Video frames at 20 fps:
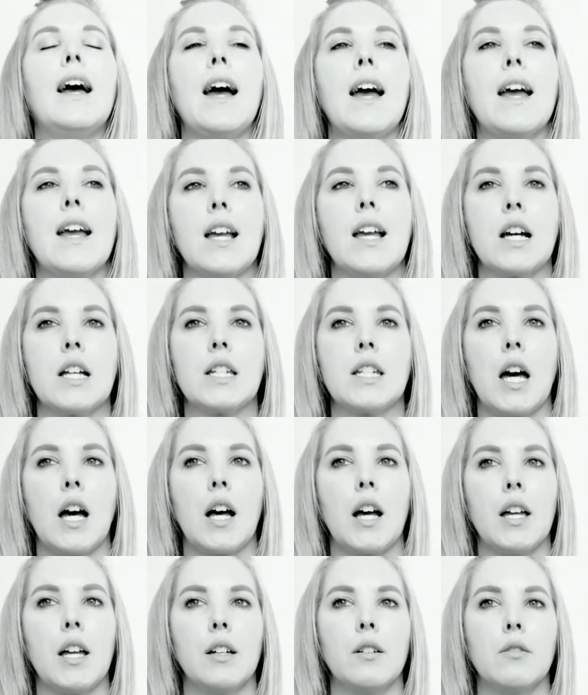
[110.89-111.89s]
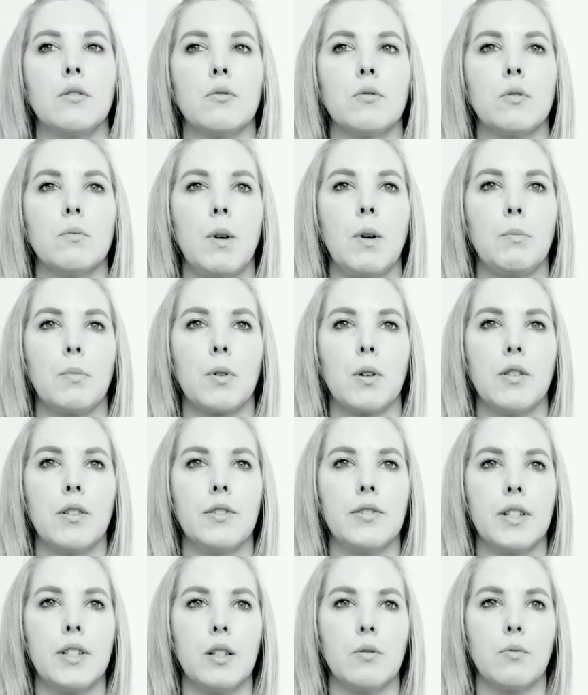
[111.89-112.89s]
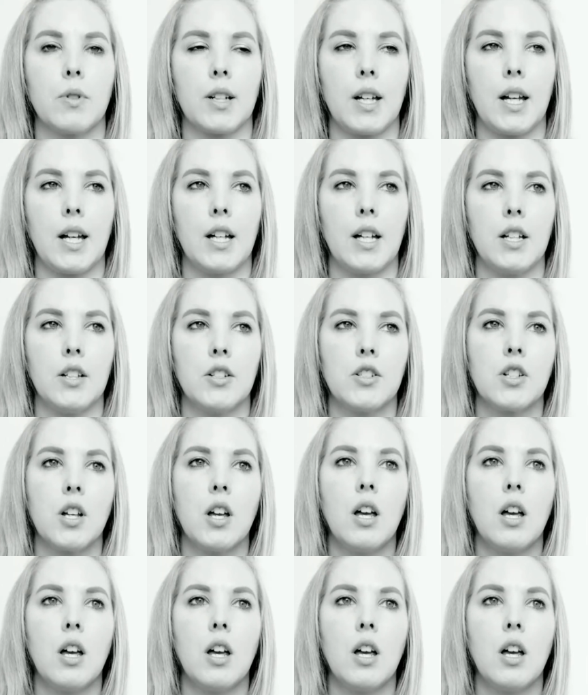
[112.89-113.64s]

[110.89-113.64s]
and I remember the scene where Gage